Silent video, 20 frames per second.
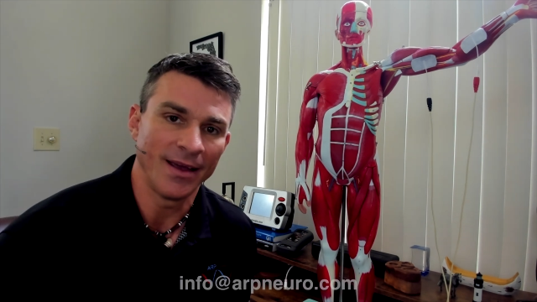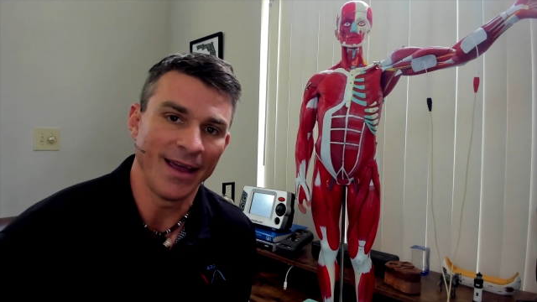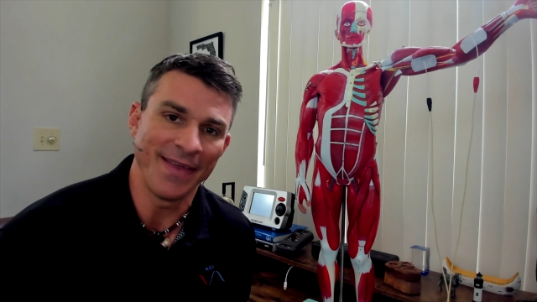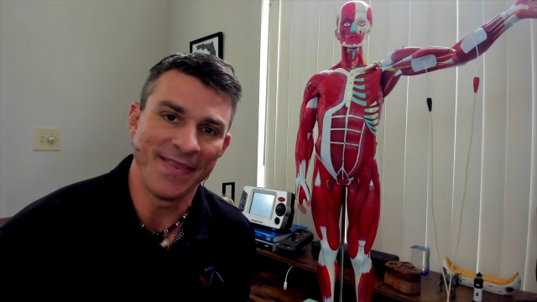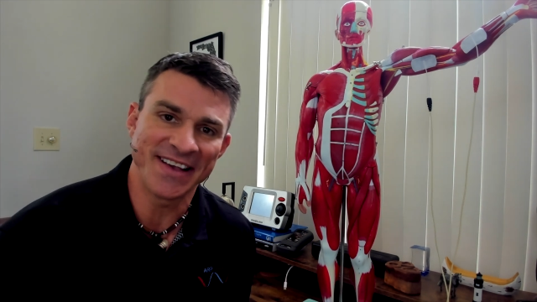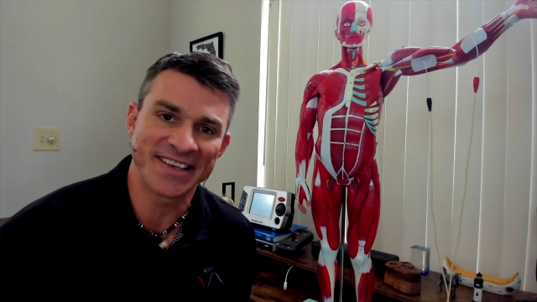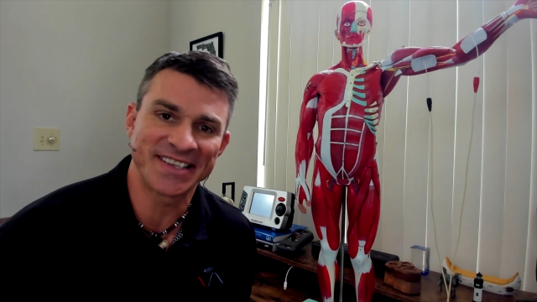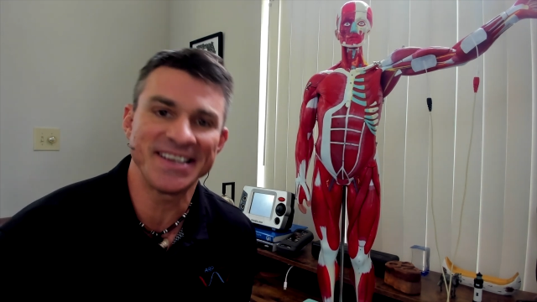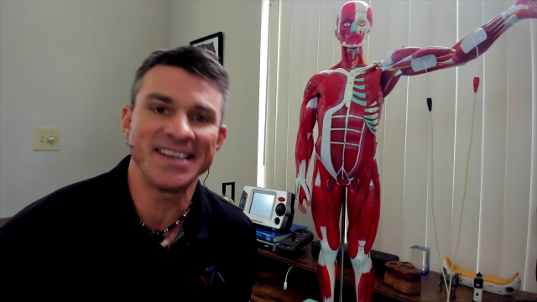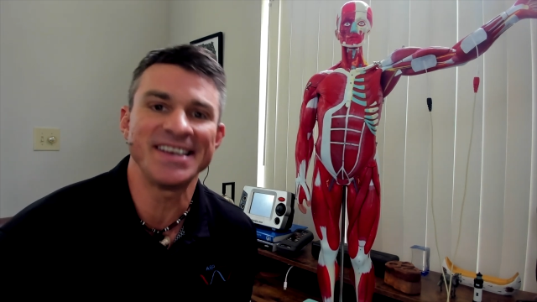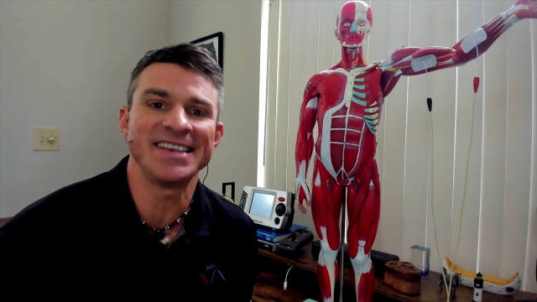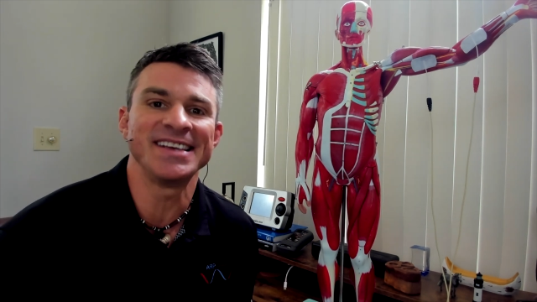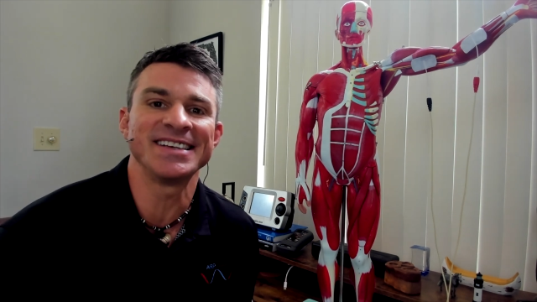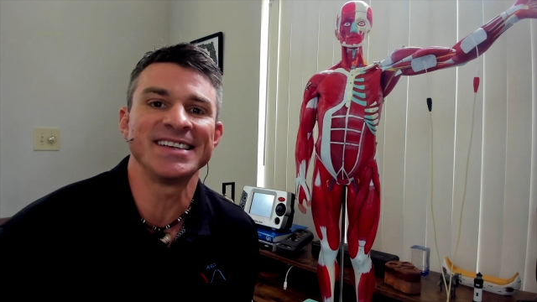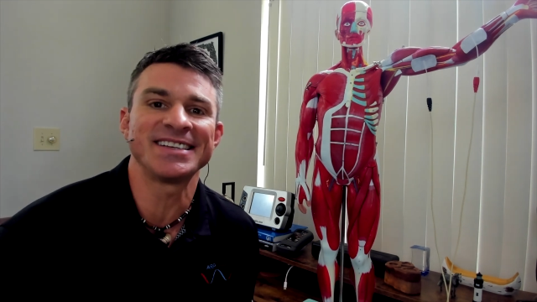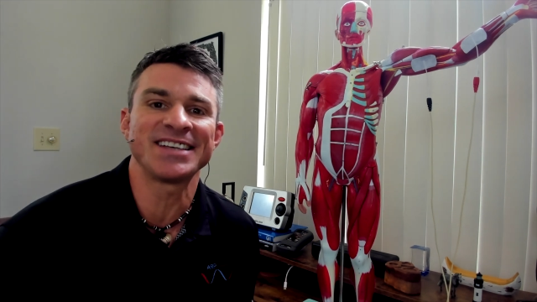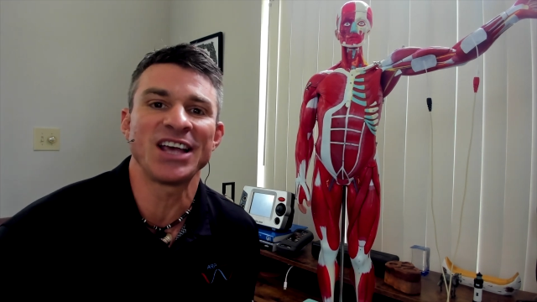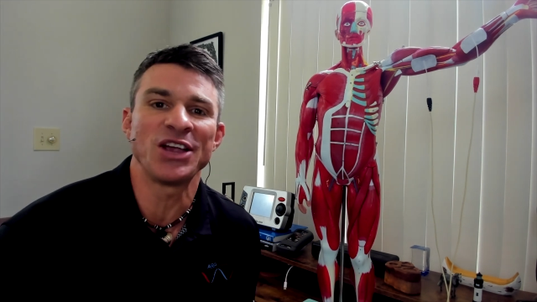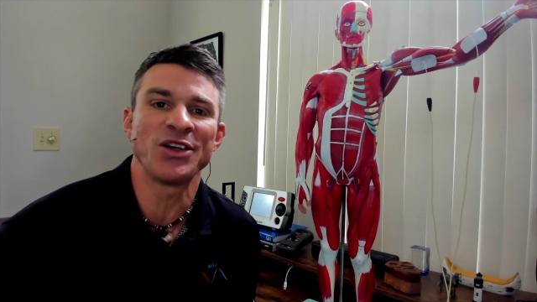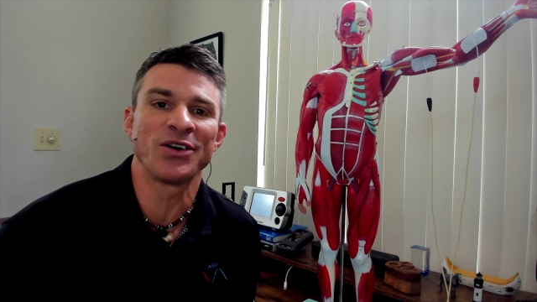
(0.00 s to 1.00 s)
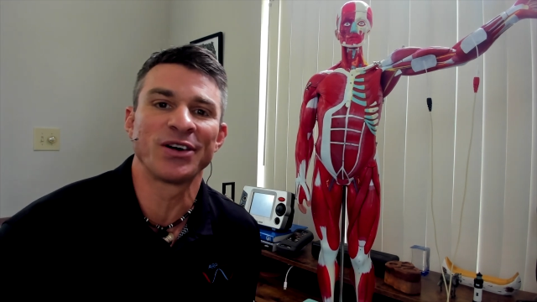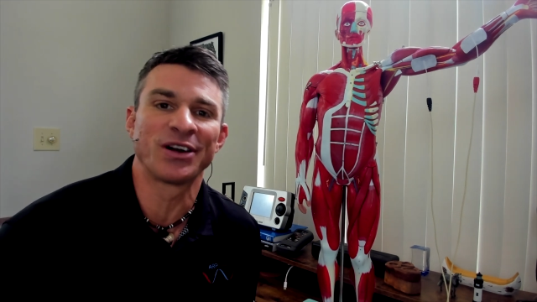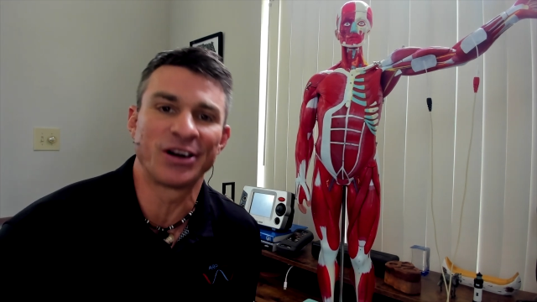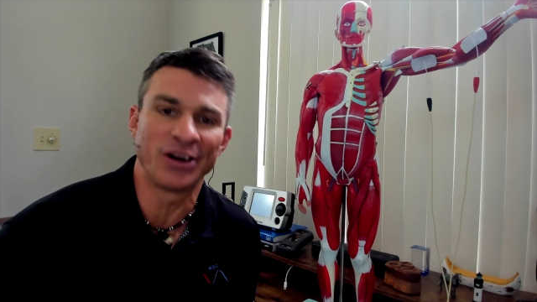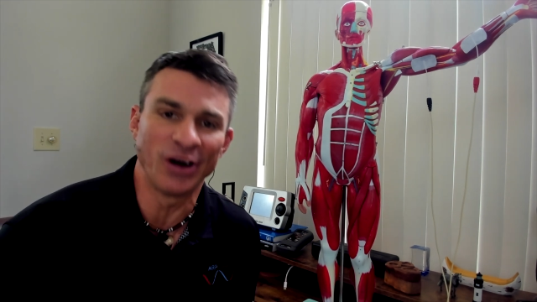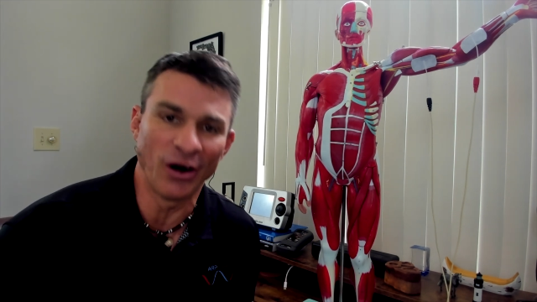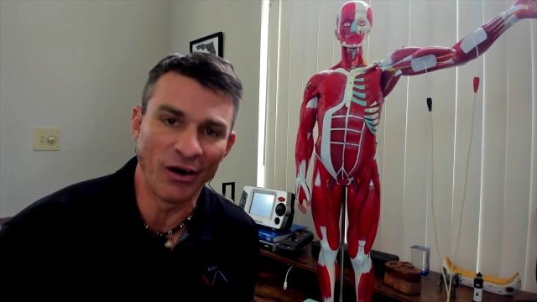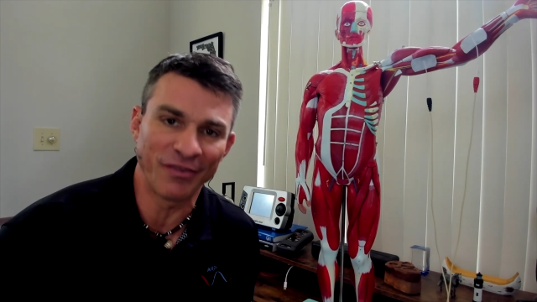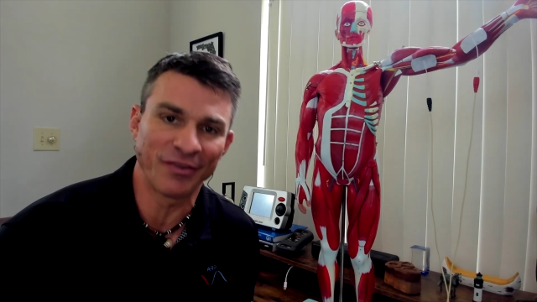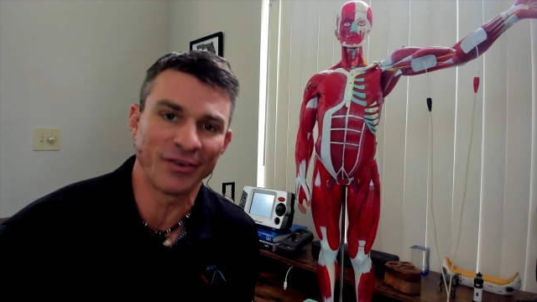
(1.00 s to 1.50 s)
and this is your
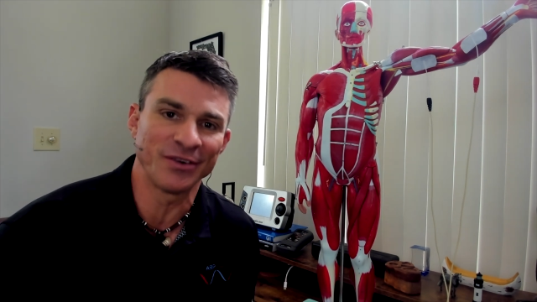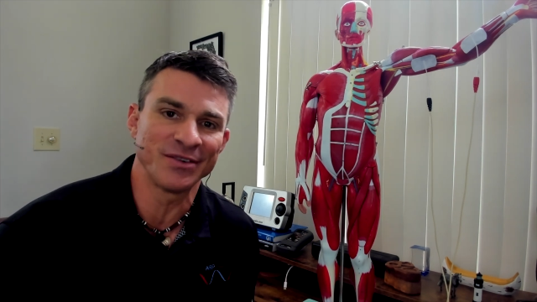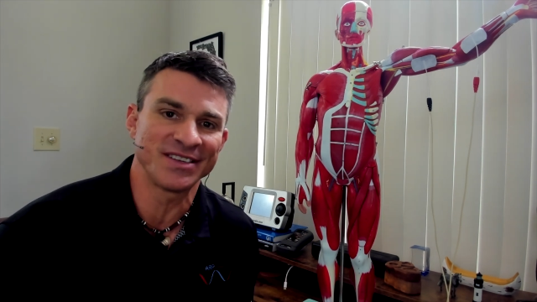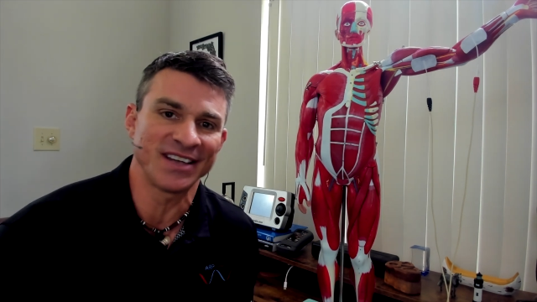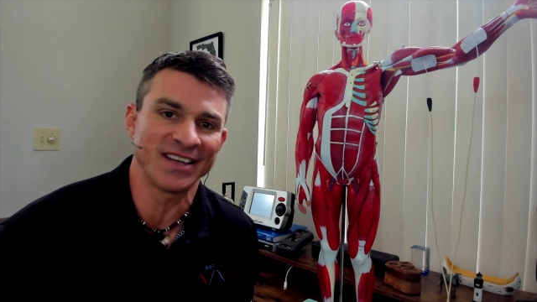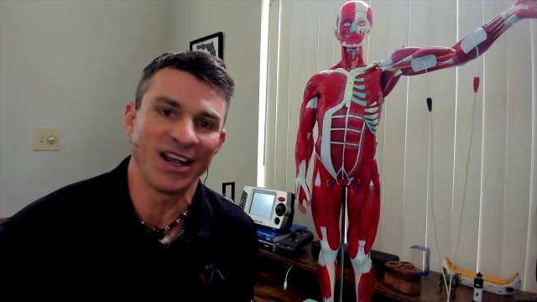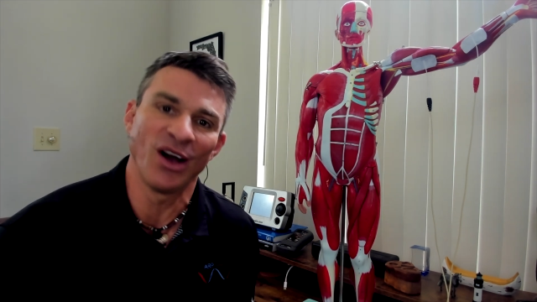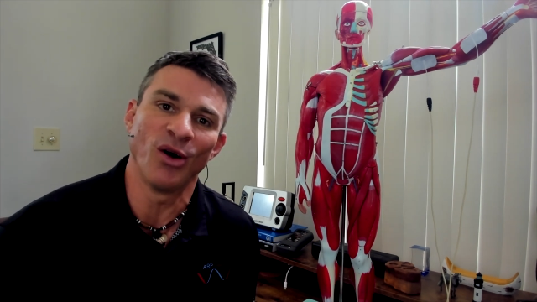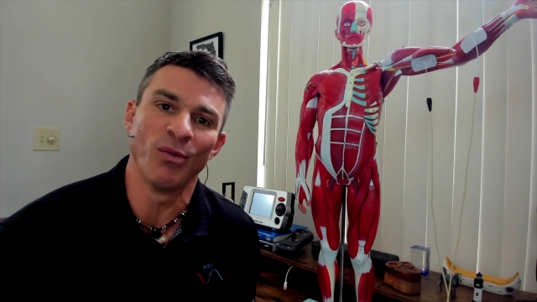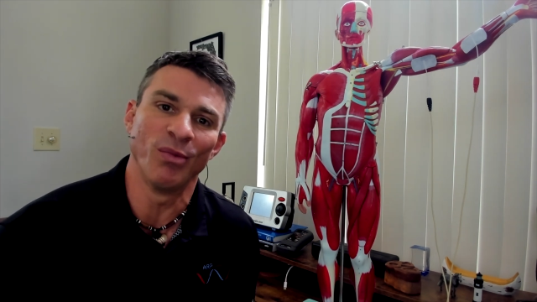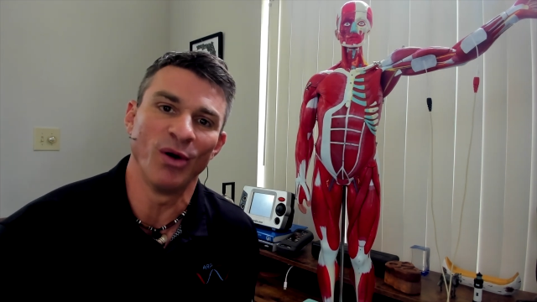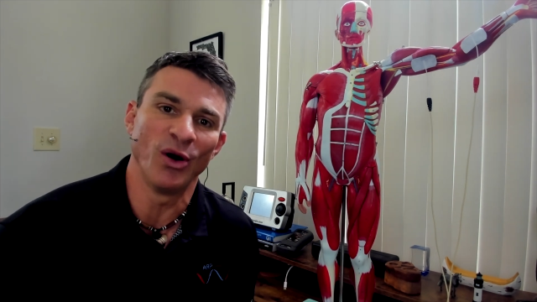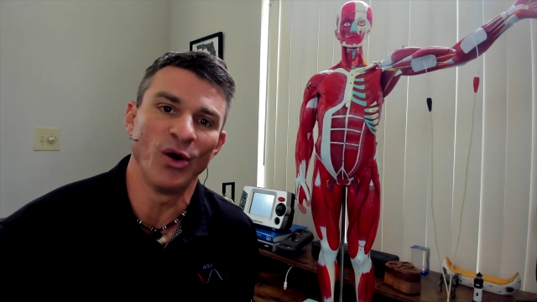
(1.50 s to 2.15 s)
Golfer's Elbow